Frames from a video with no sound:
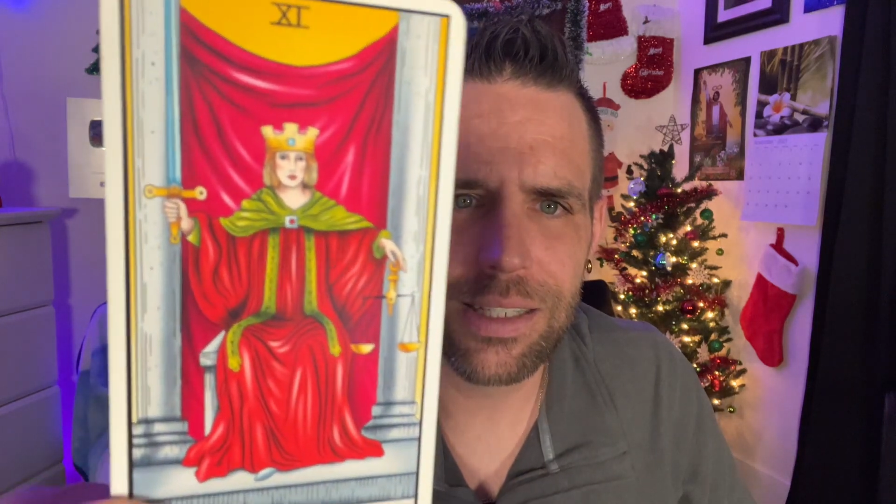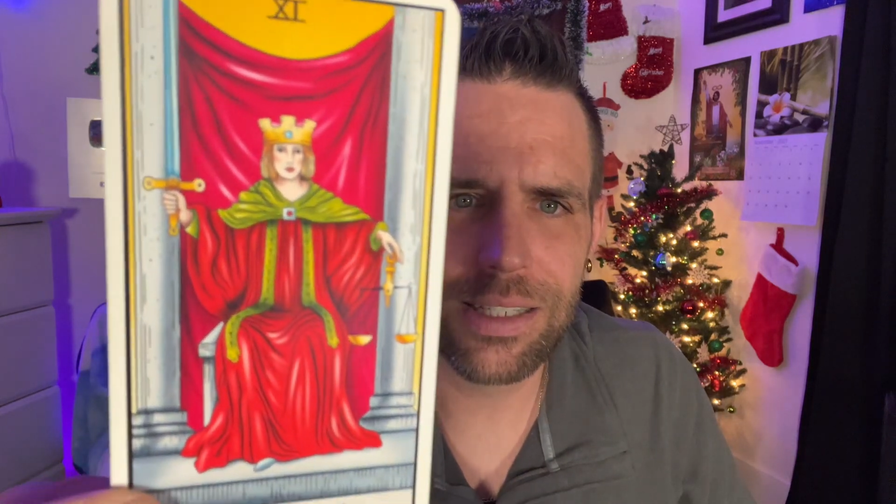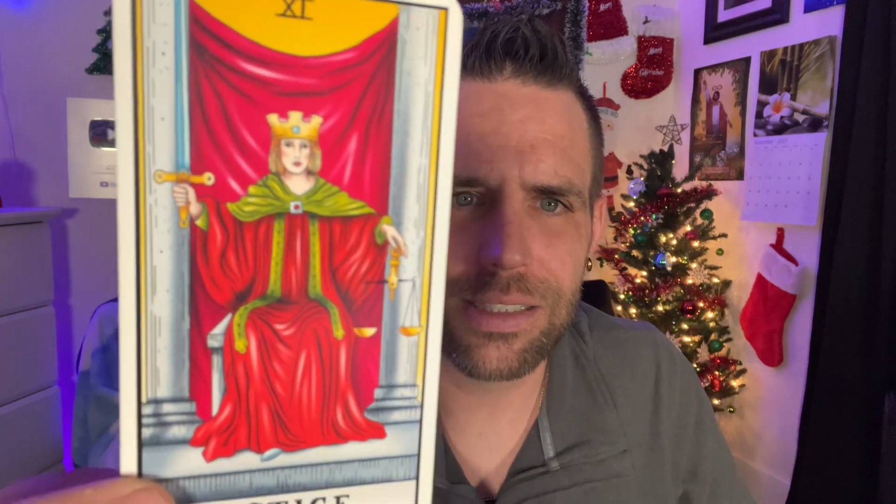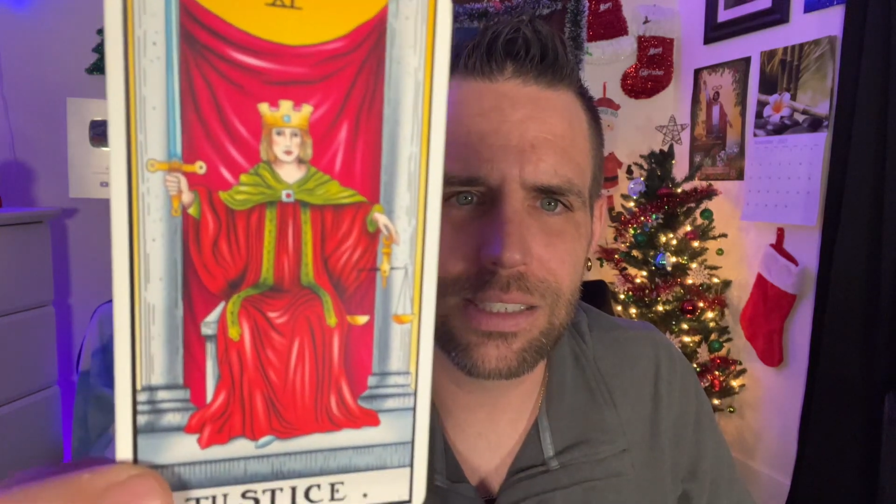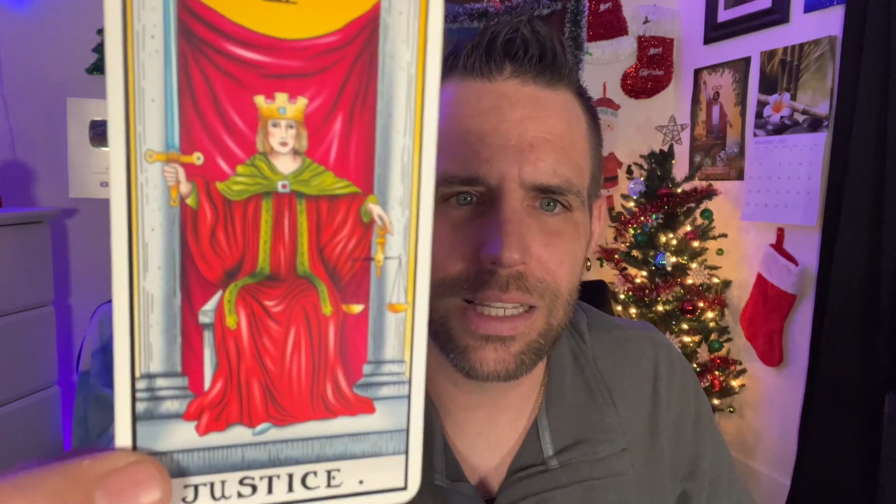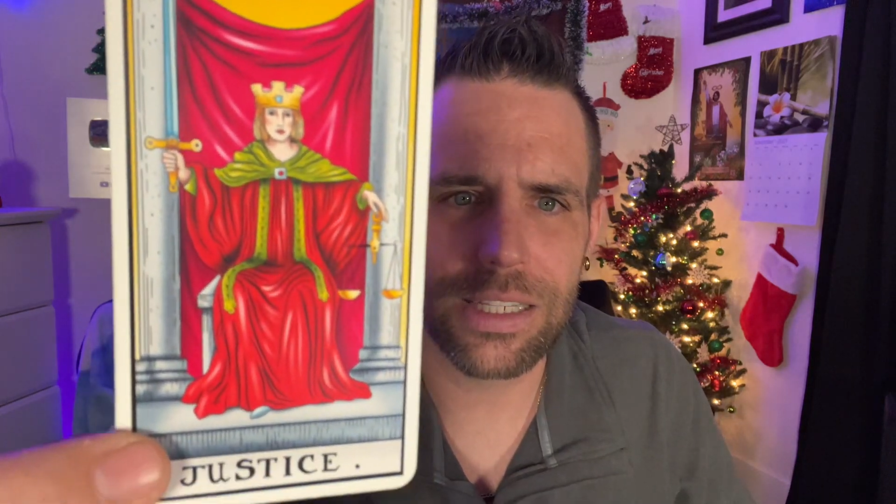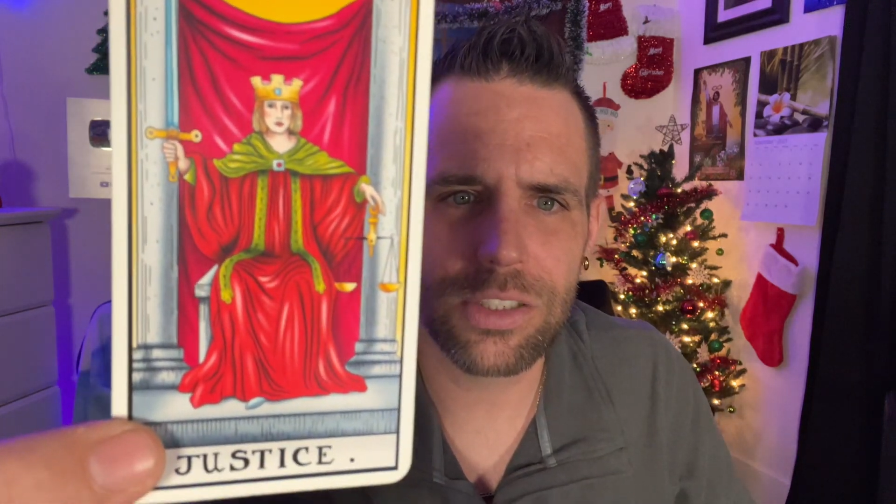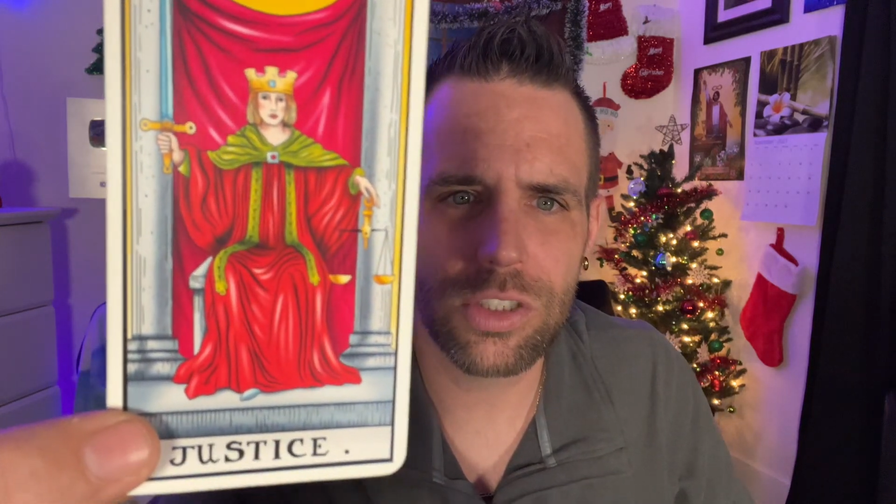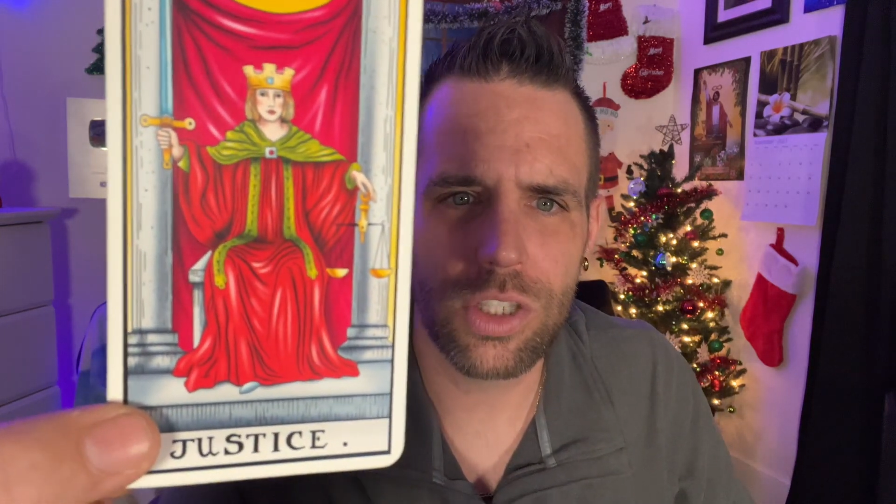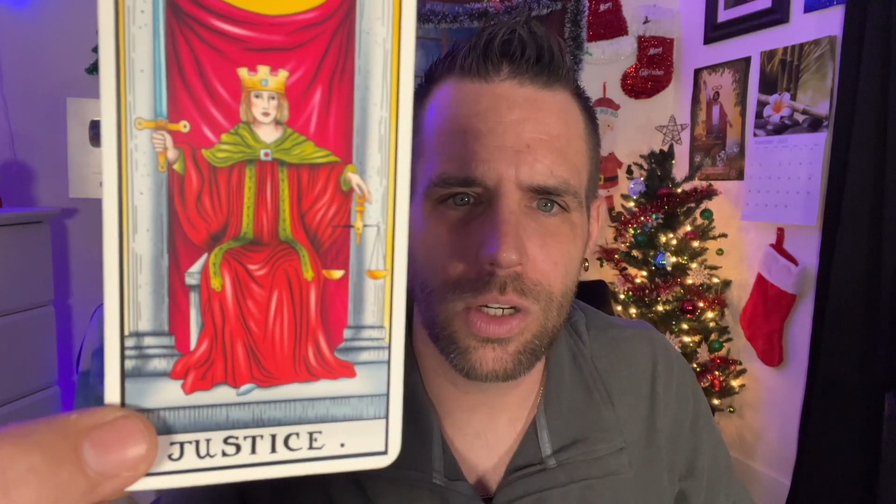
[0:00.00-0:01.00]
it's like
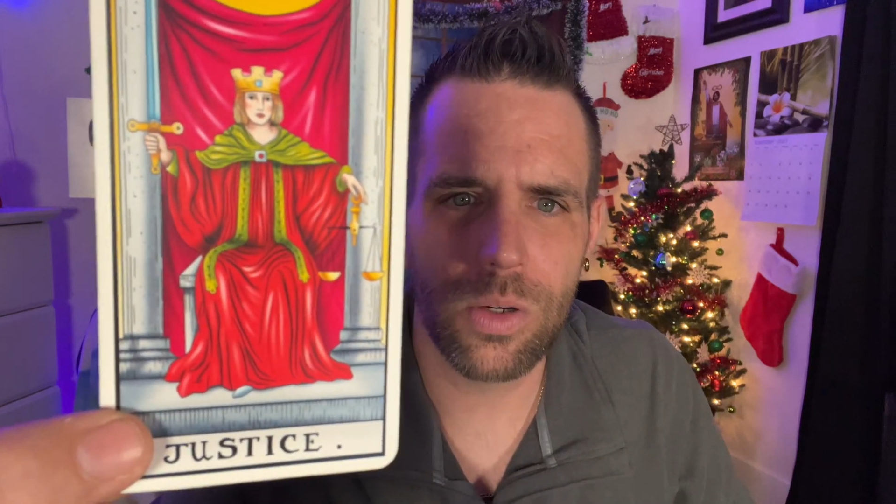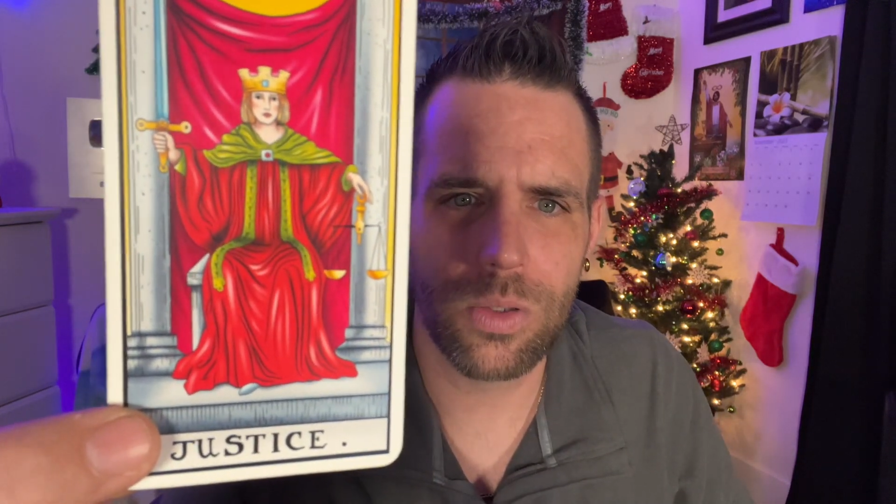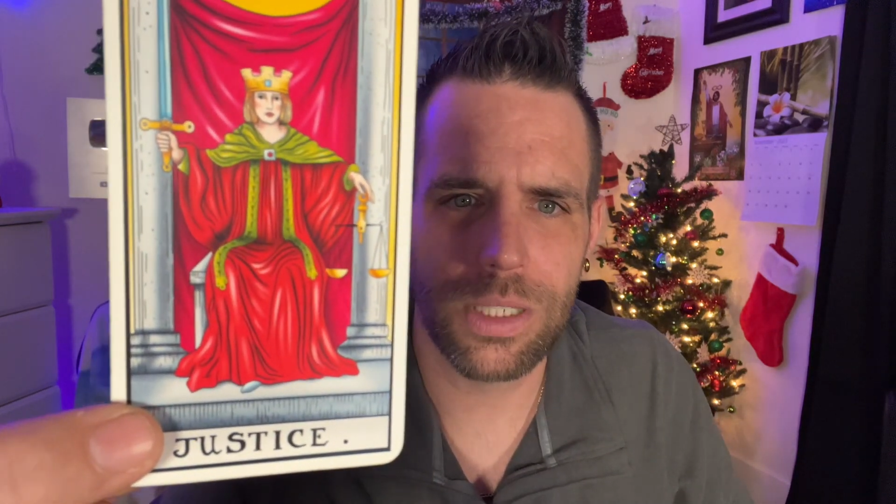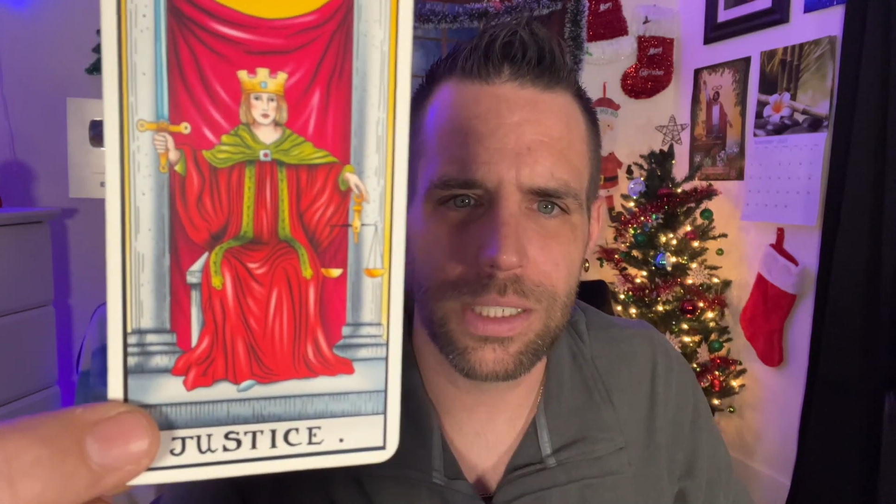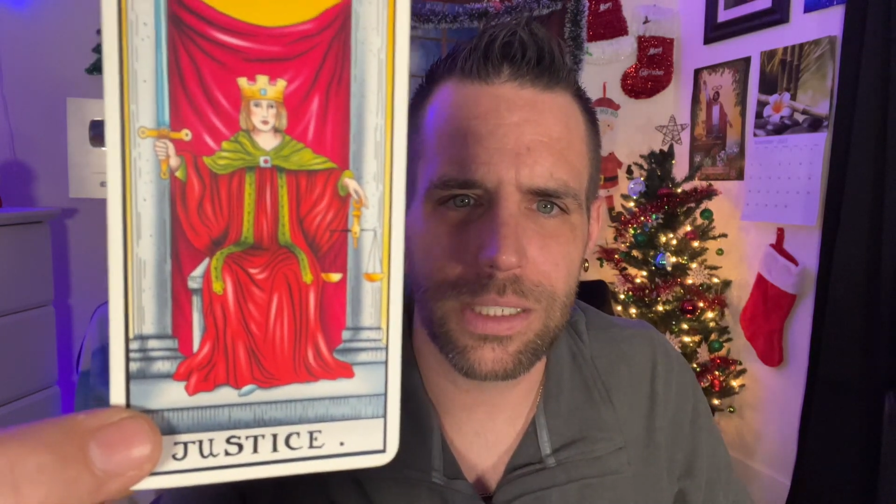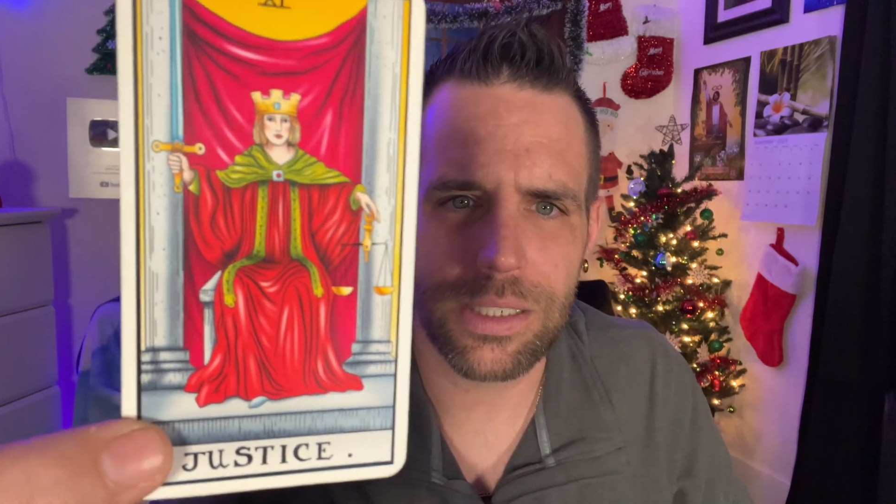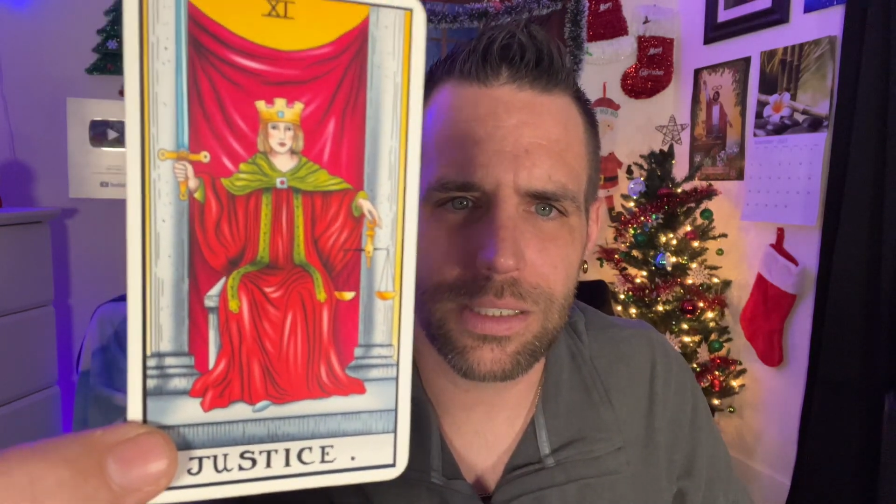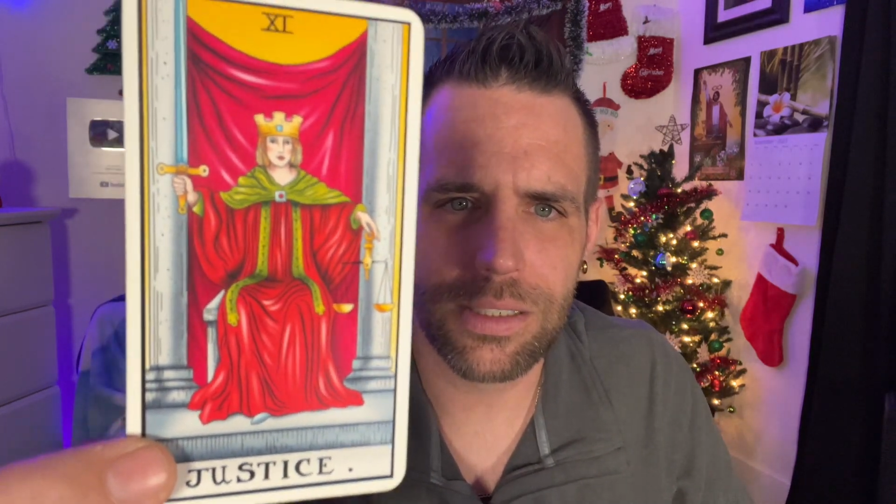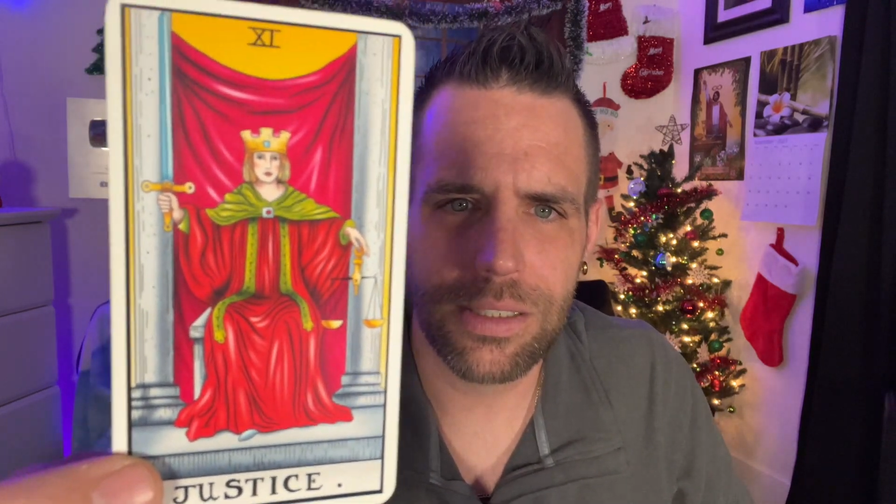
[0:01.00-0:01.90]
totally